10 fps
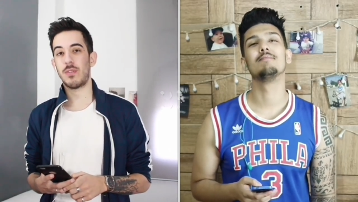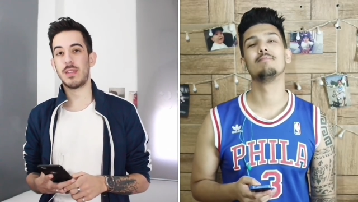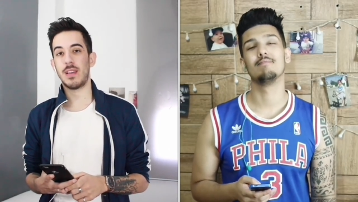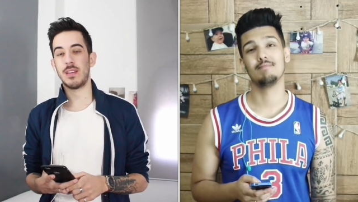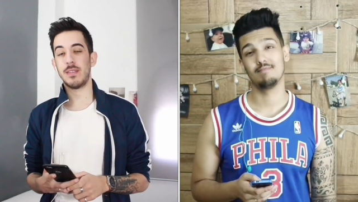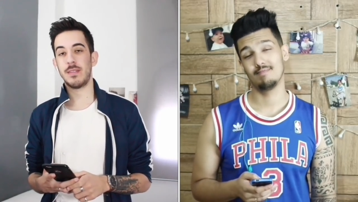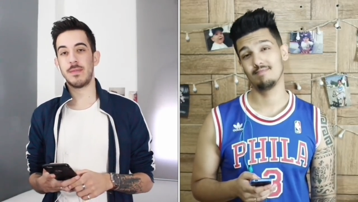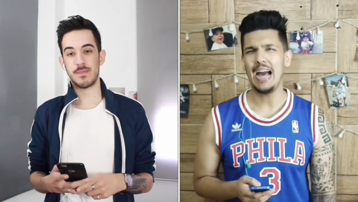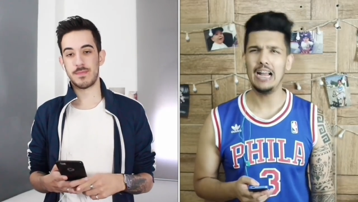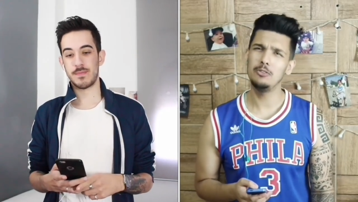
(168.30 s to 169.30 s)
Speaker 1: nowadays.
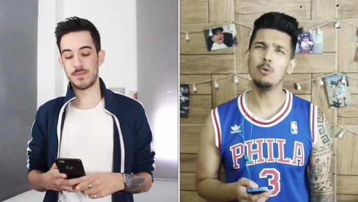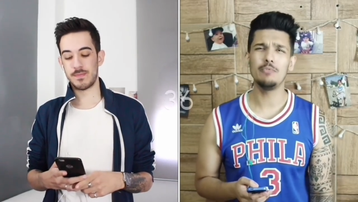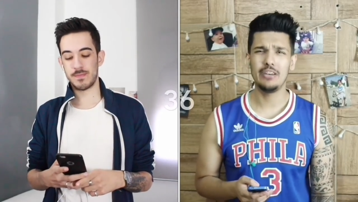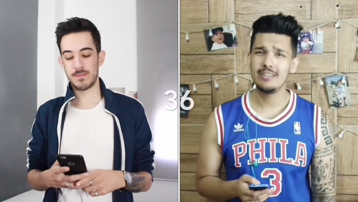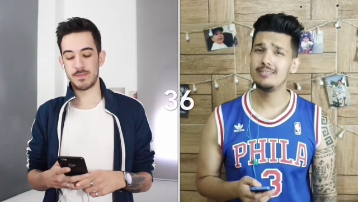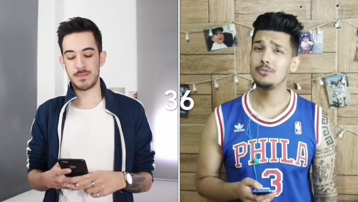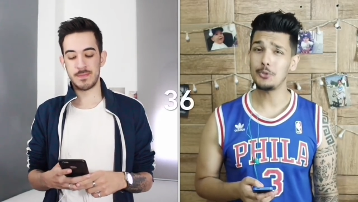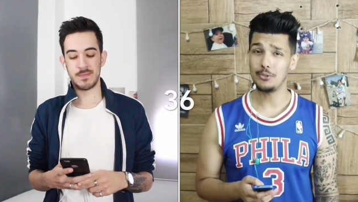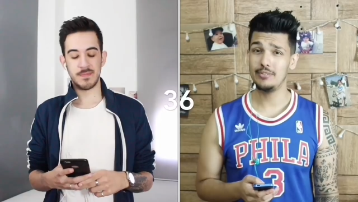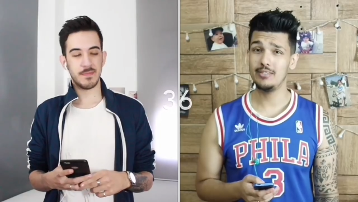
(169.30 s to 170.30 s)
I don't drink
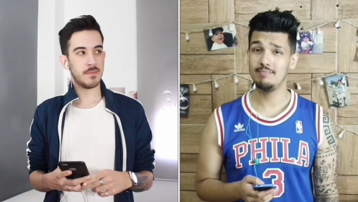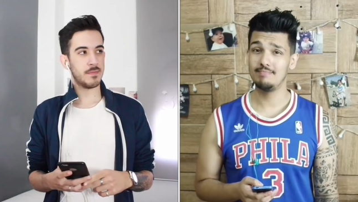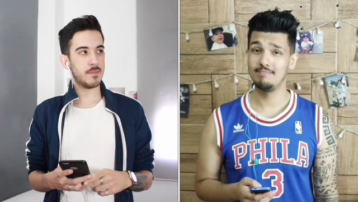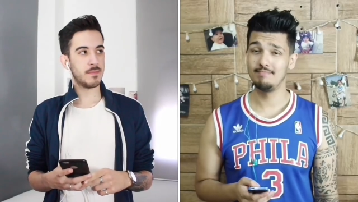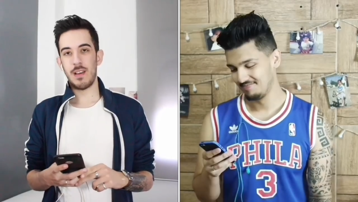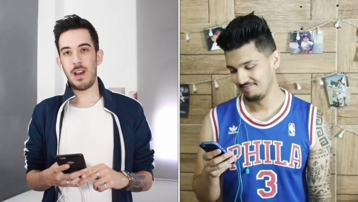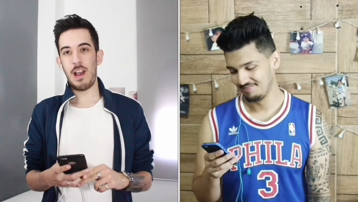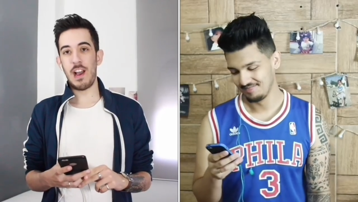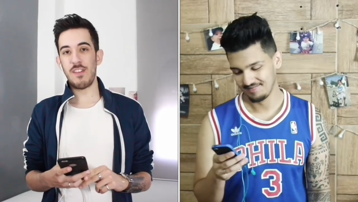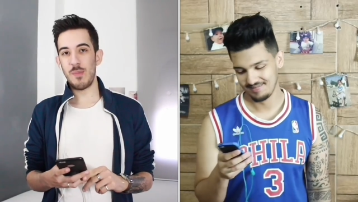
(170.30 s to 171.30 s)
soda.
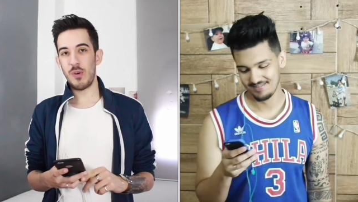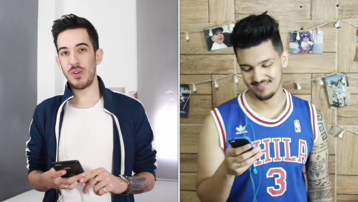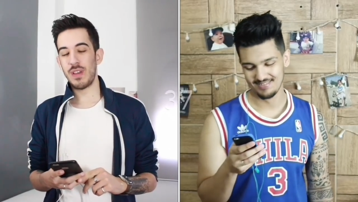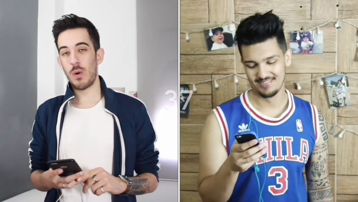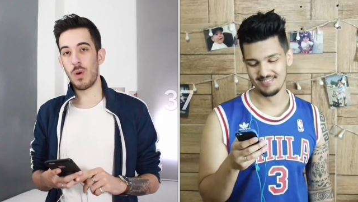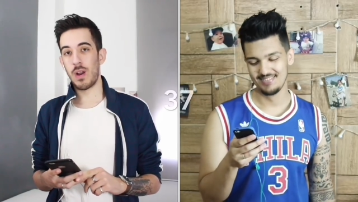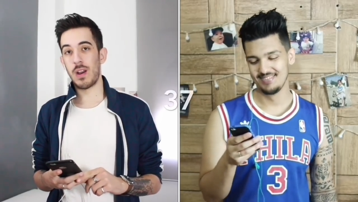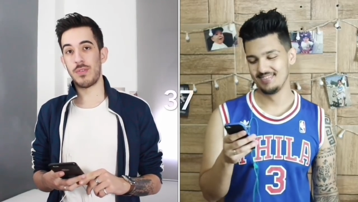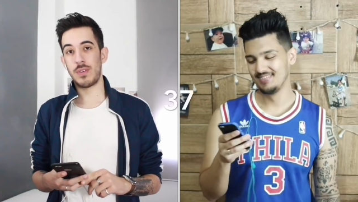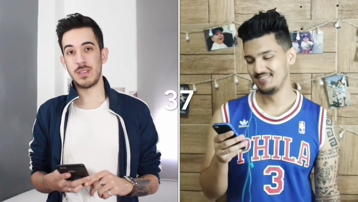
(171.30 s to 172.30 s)
I have more than
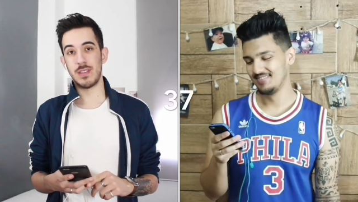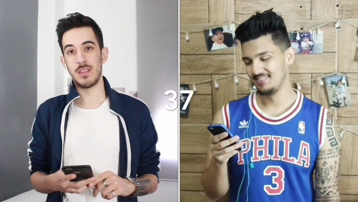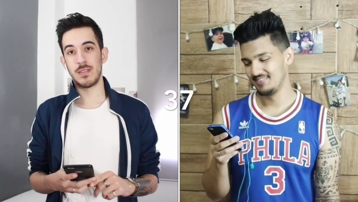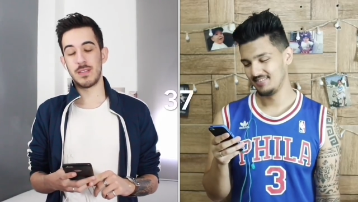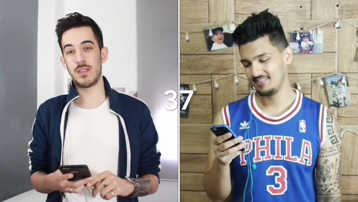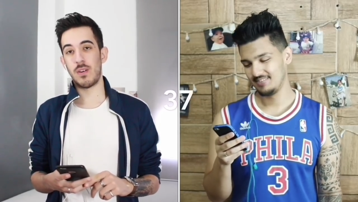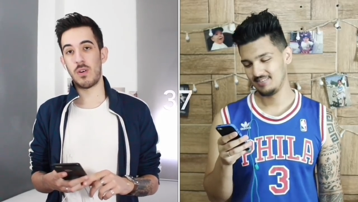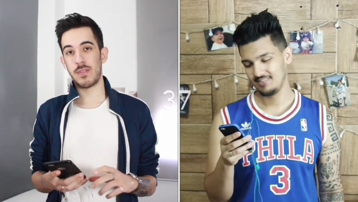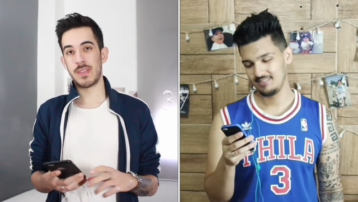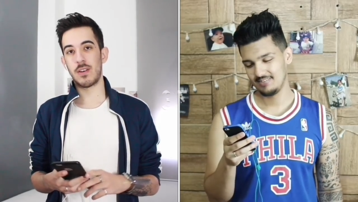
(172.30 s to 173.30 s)
100 CDs
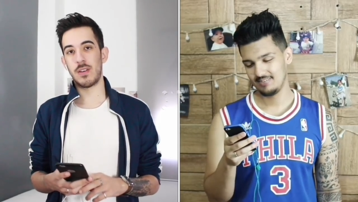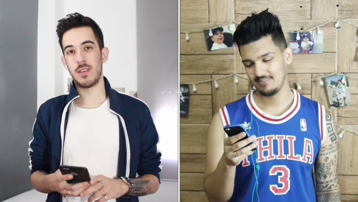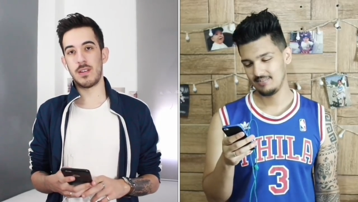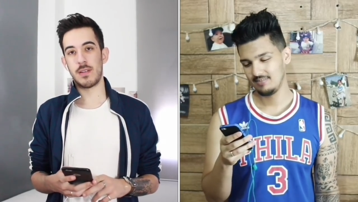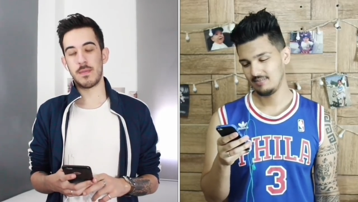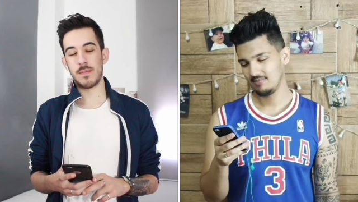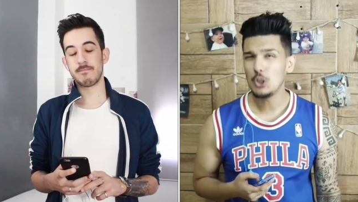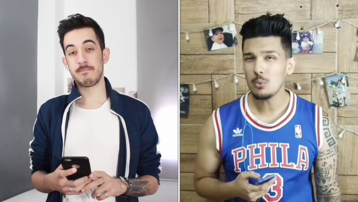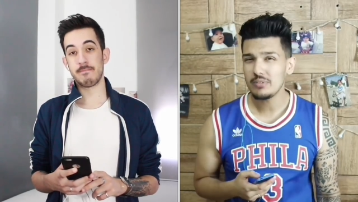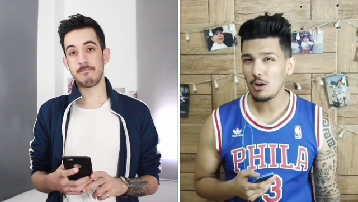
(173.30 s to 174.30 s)
all of them original.
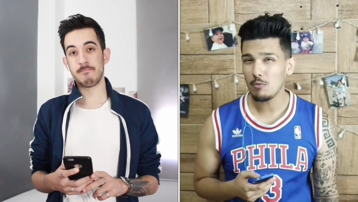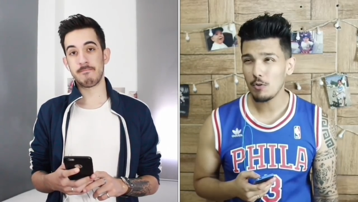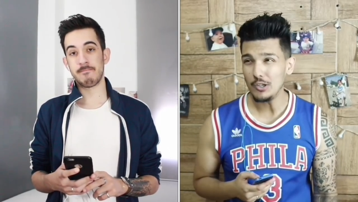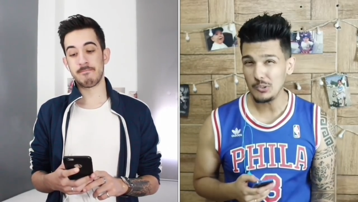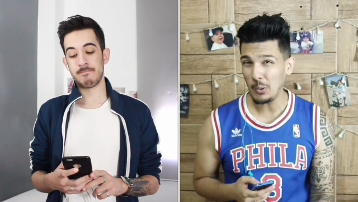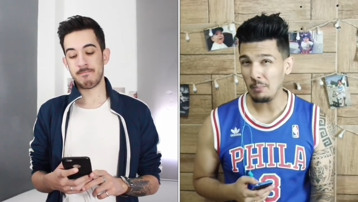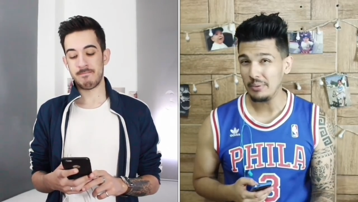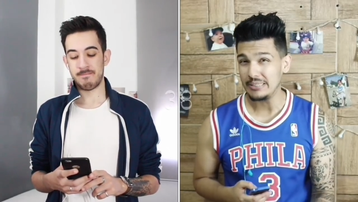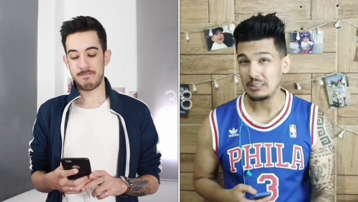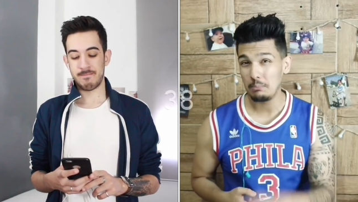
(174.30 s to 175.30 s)
Speaker 2: Don't tell for
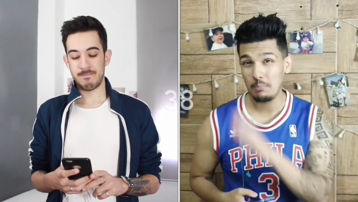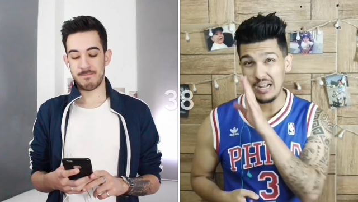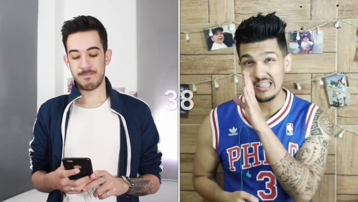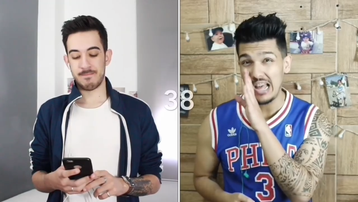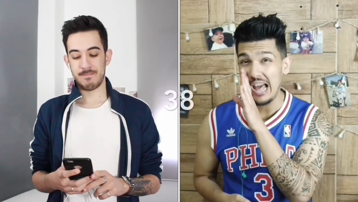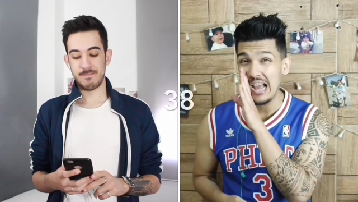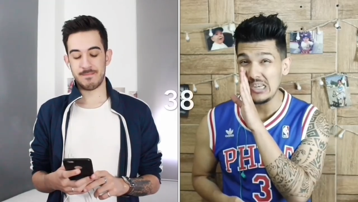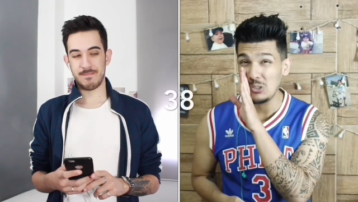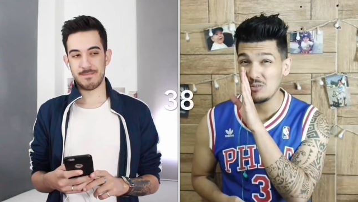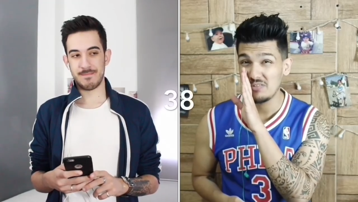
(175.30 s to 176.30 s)
Tomás, but
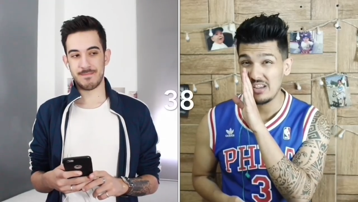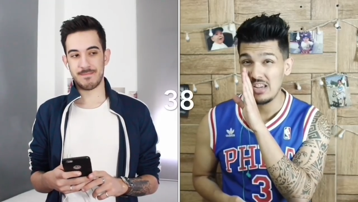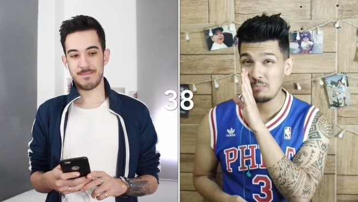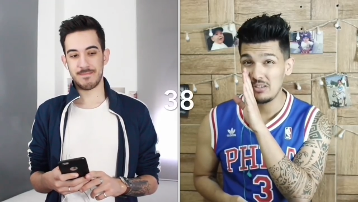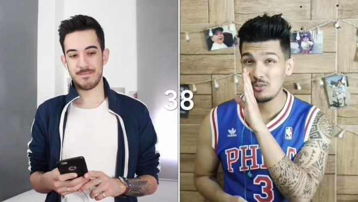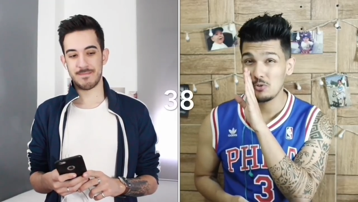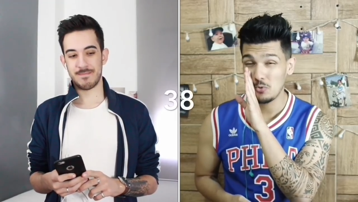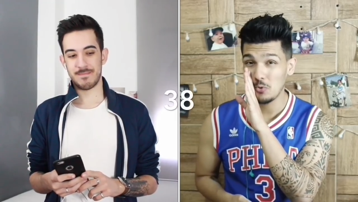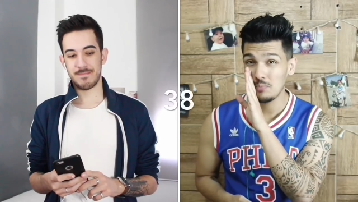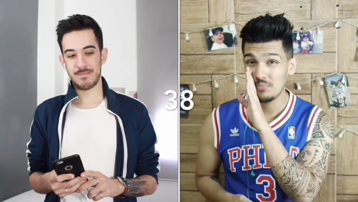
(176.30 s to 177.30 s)
I love Emma
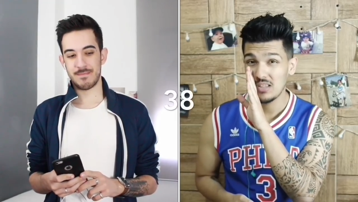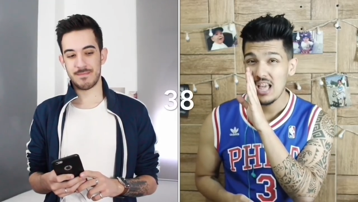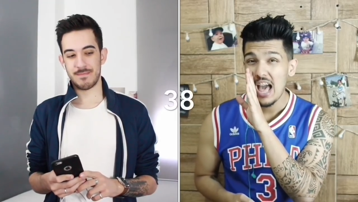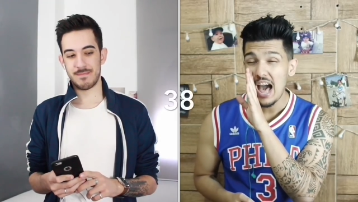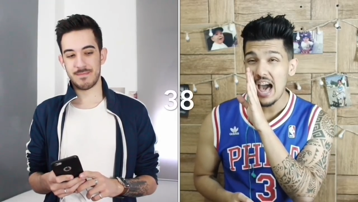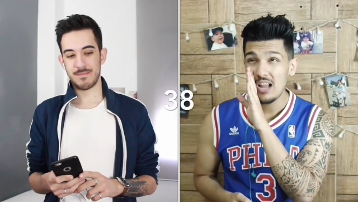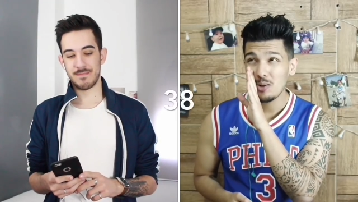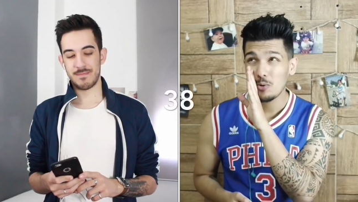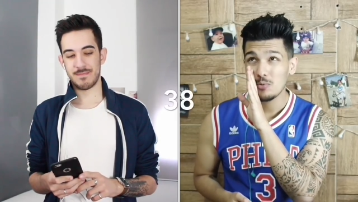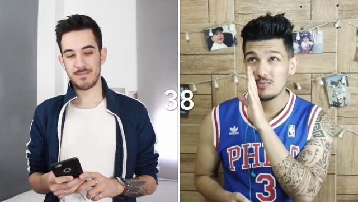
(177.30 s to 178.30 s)
Stone, I
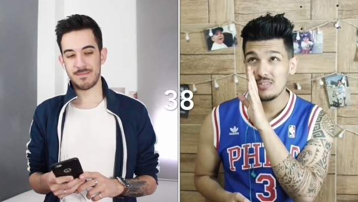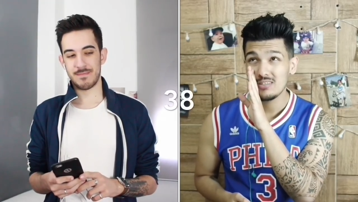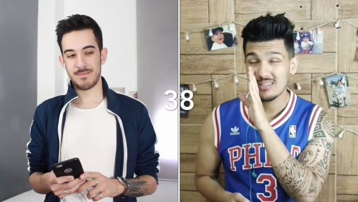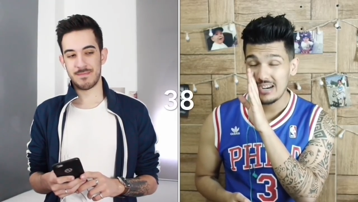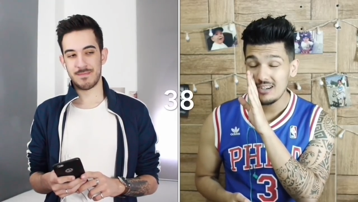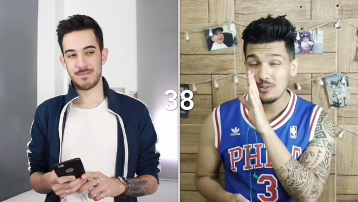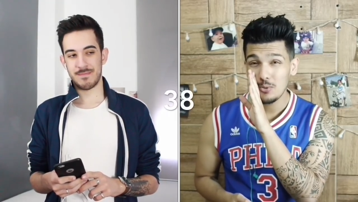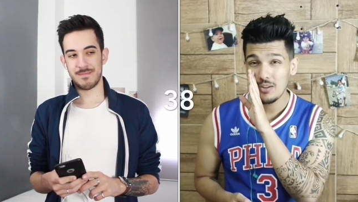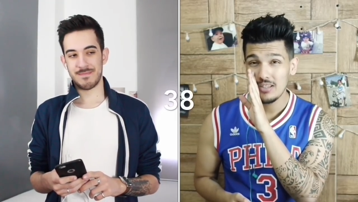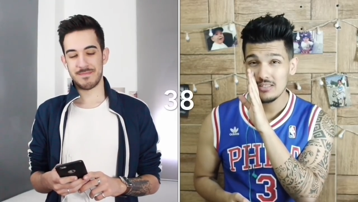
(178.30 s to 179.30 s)
love Scarlett
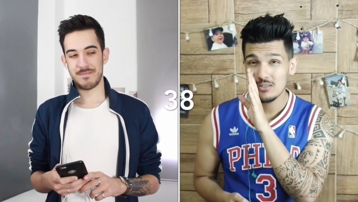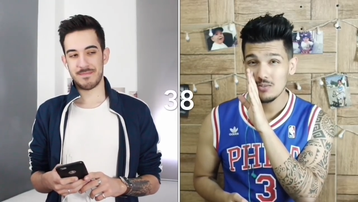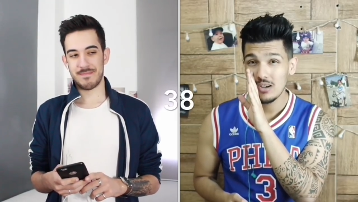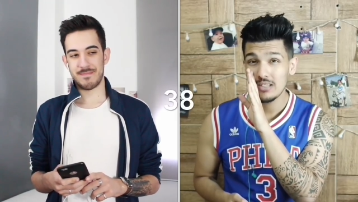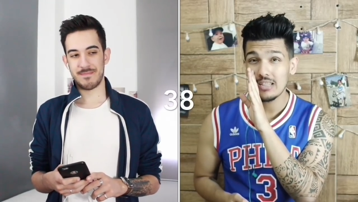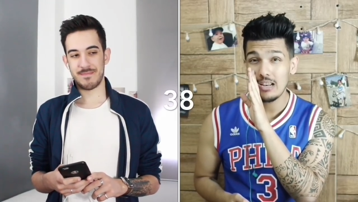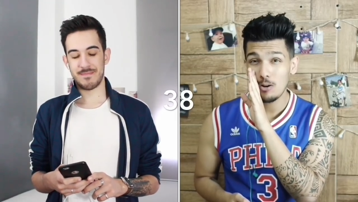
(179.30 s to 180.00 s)
Johansson, and